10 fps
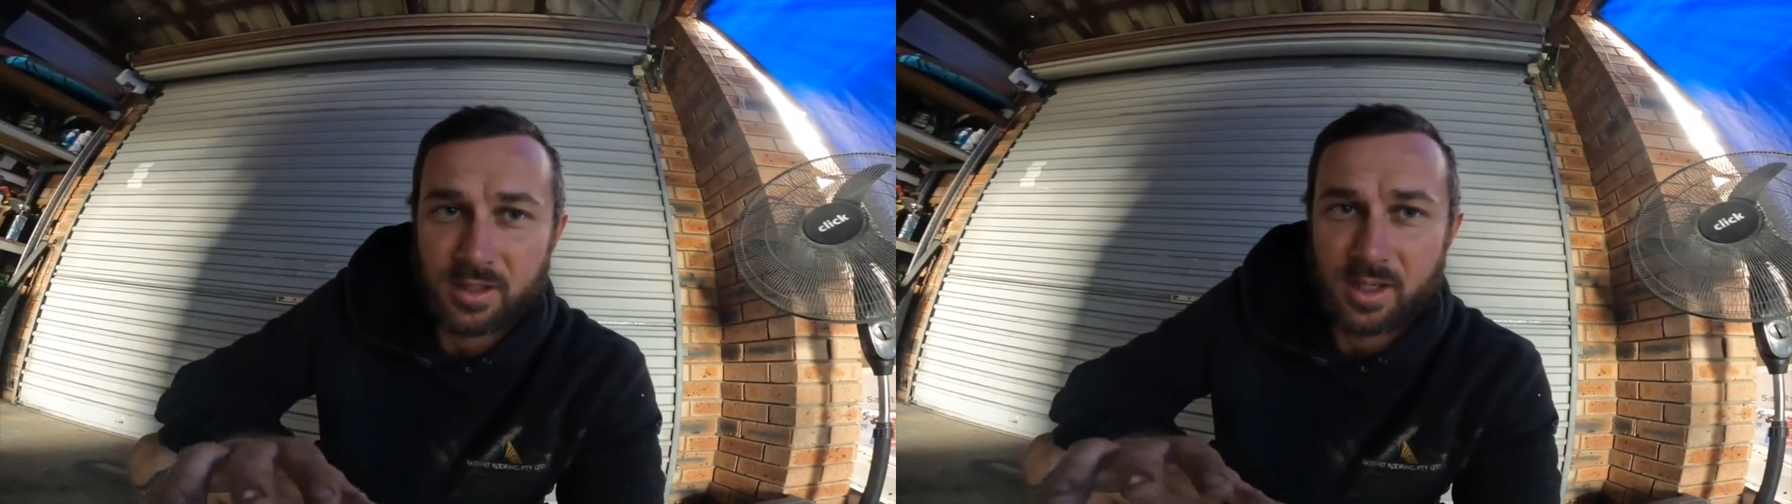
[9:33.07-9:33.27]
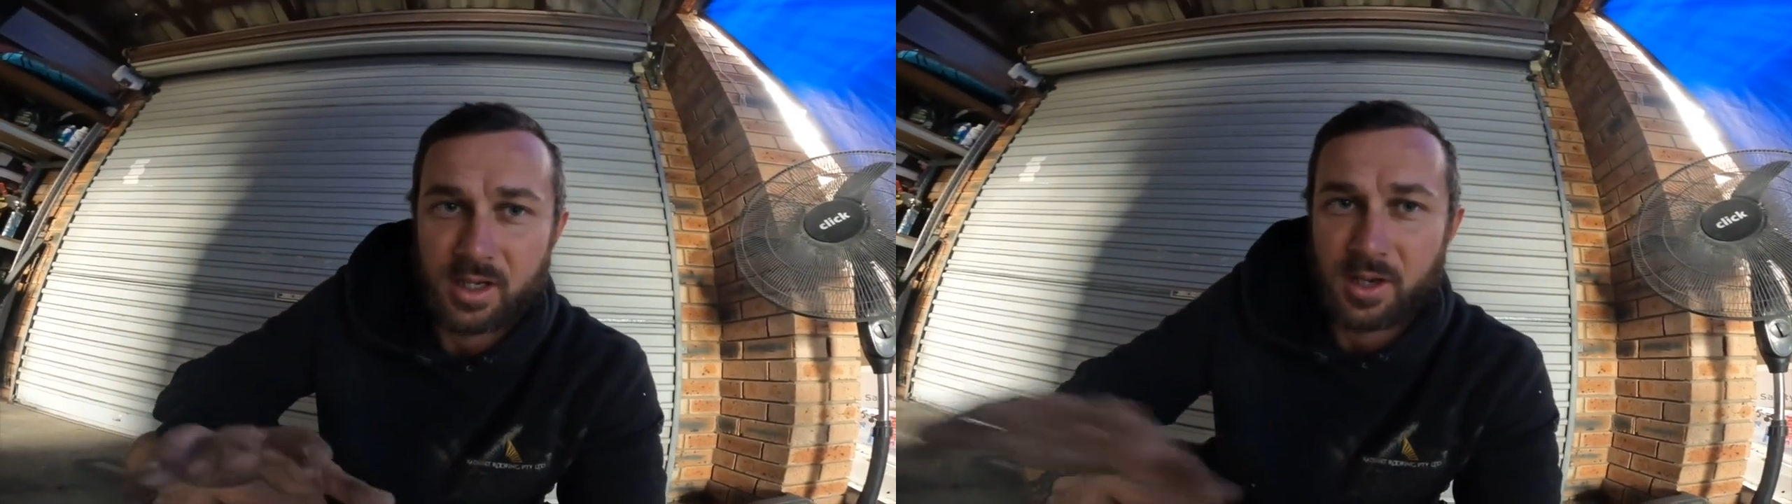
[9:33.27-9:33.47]

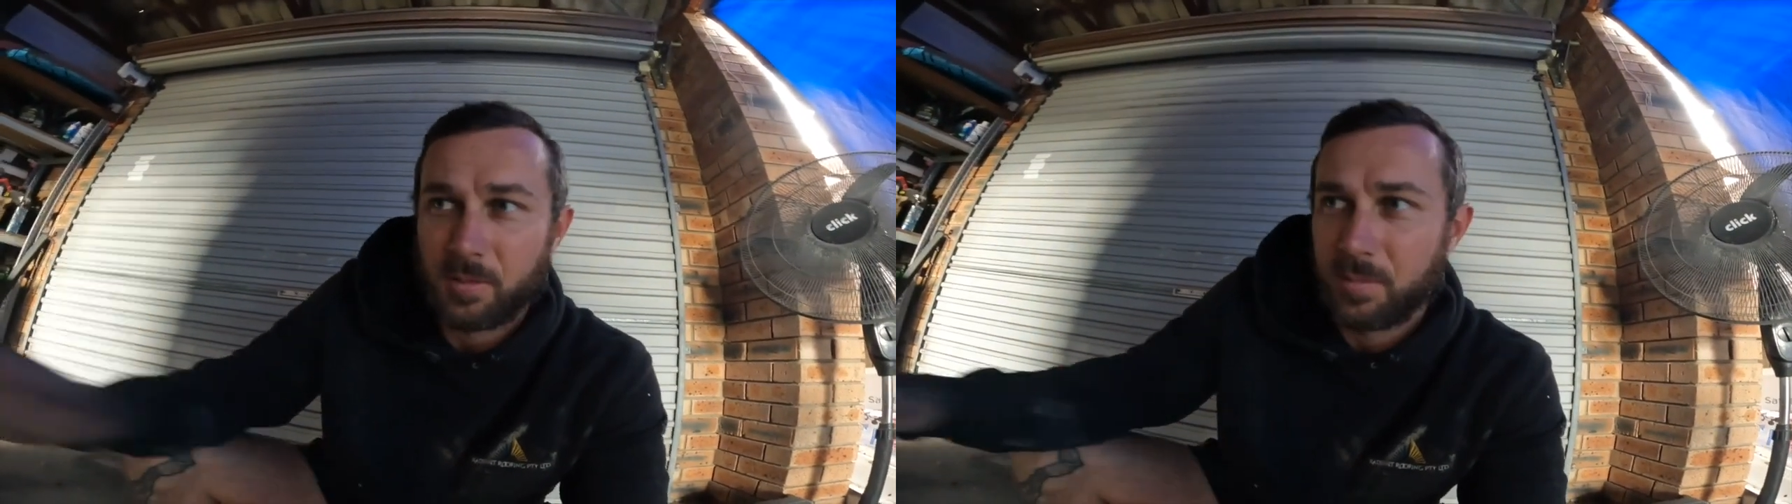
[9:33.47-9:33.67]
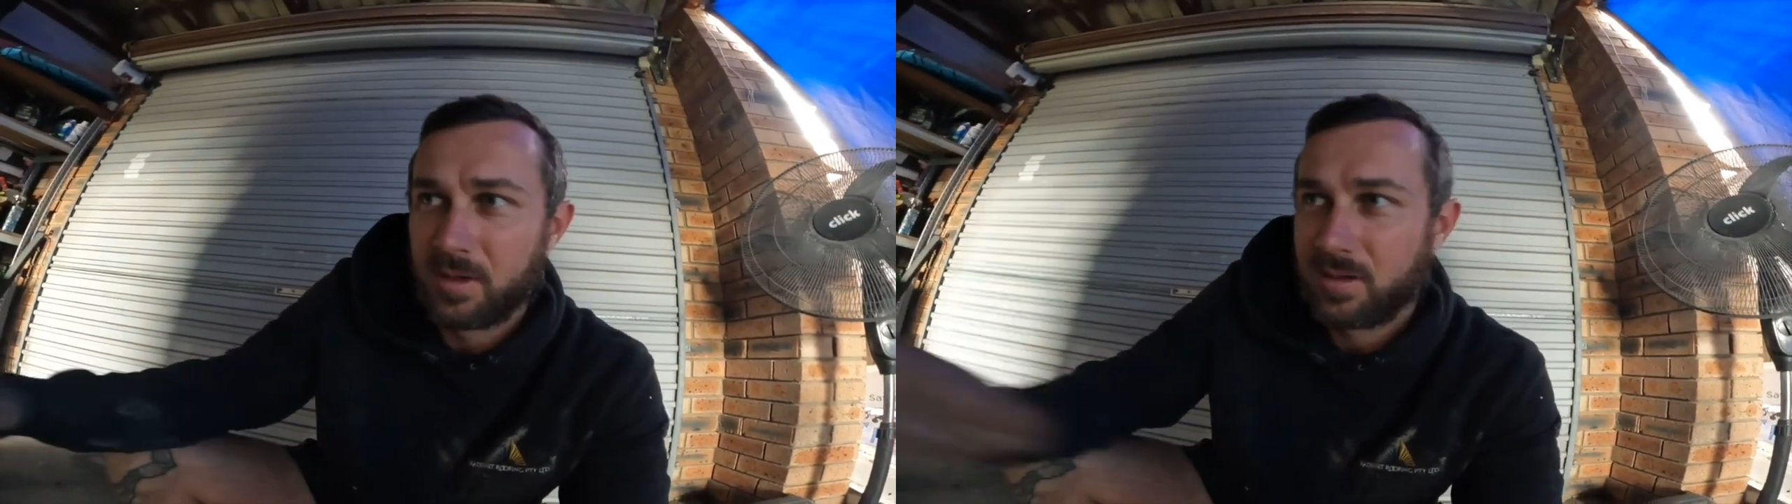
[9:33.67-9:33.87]
to
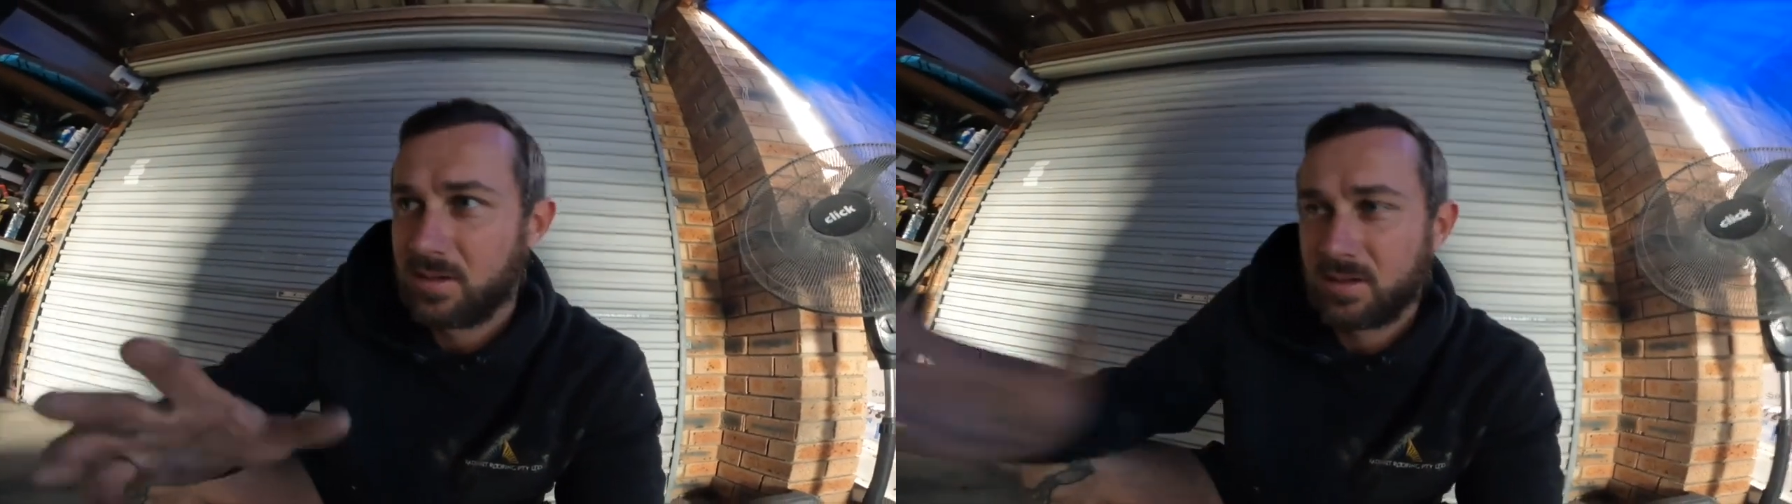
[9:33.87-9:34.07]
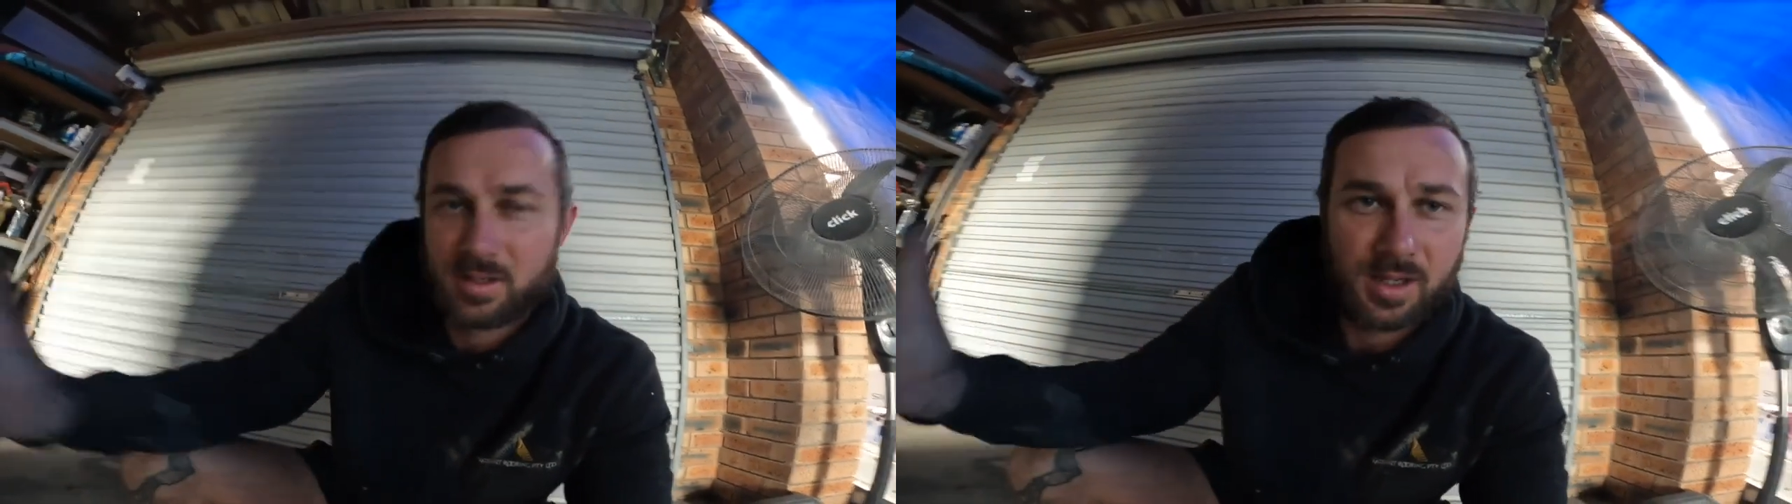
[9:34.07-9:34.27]
help
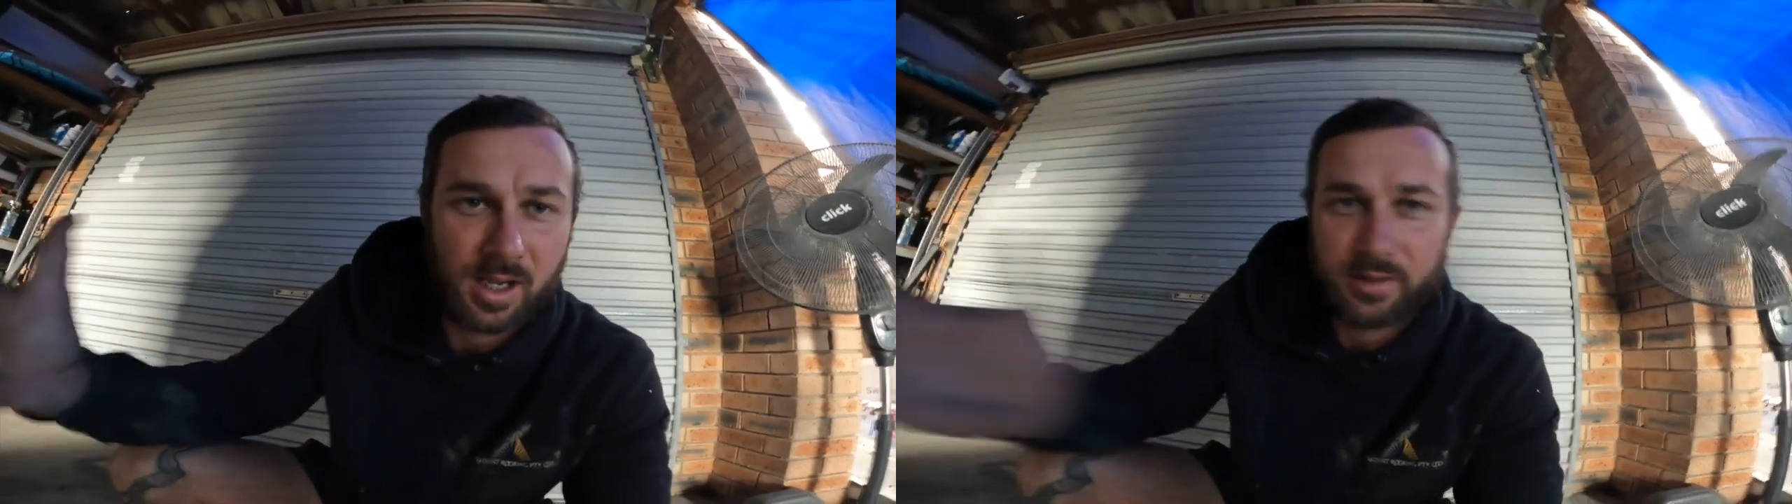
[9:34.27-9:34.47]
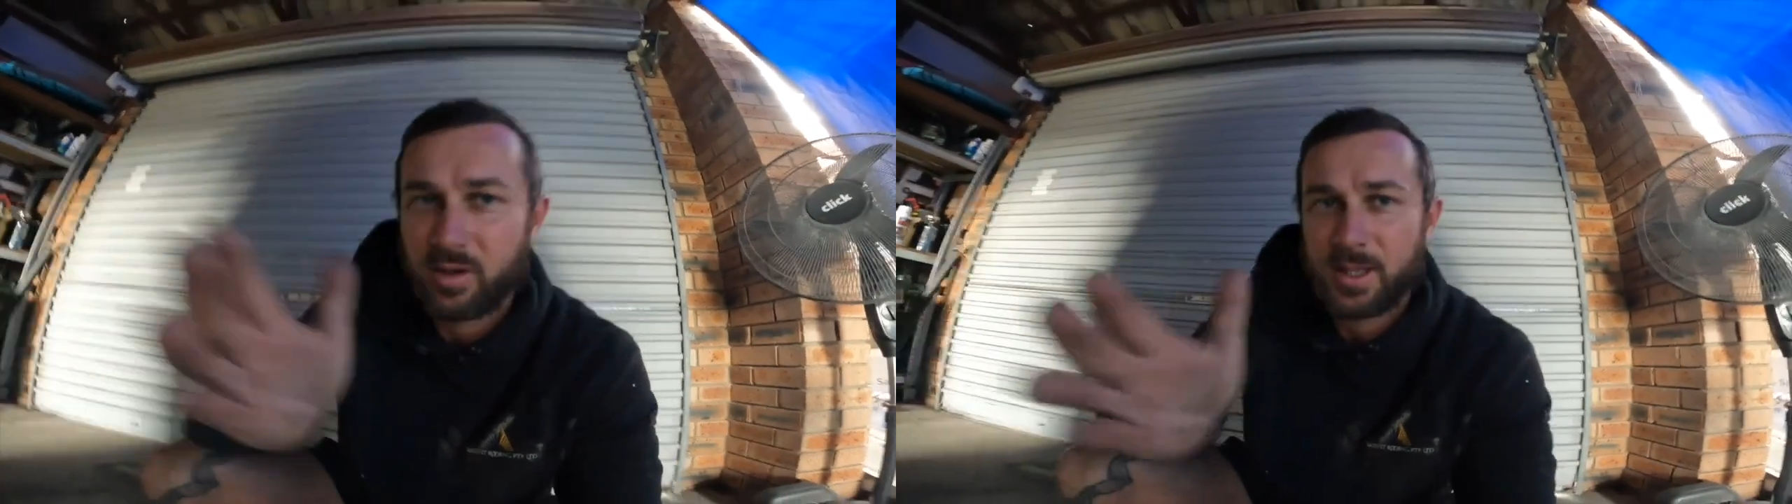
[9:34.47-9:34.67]

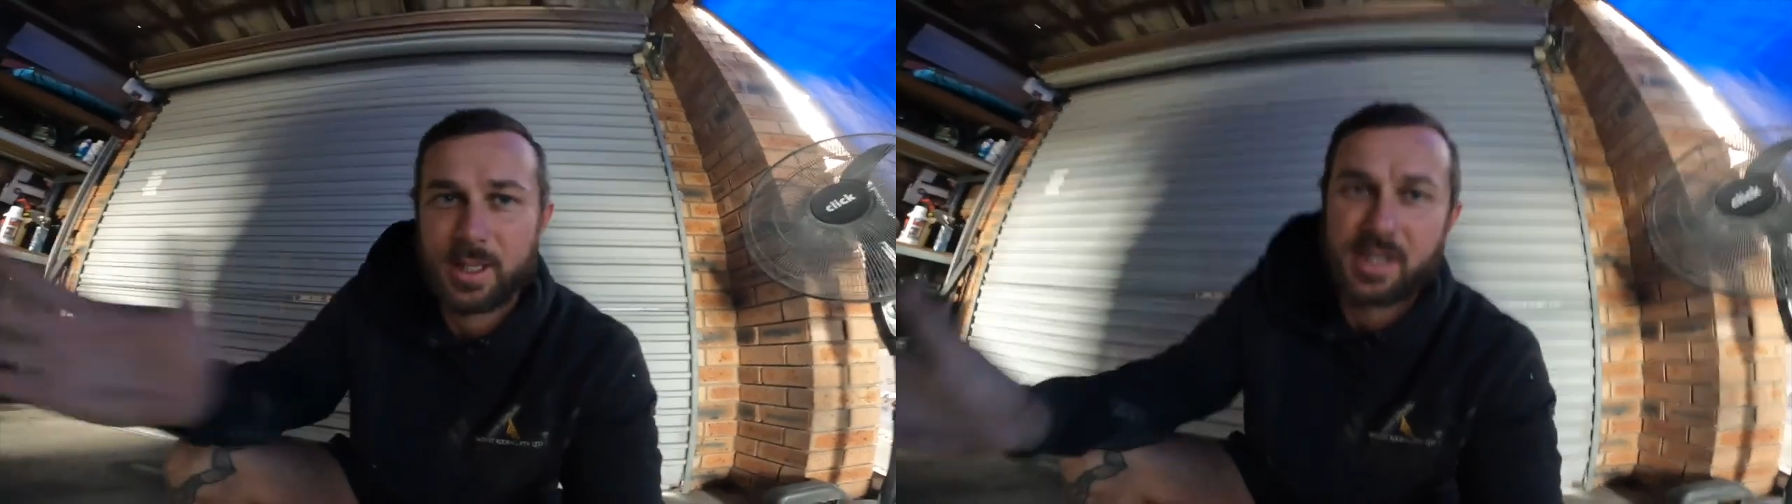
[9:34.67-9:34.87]
align the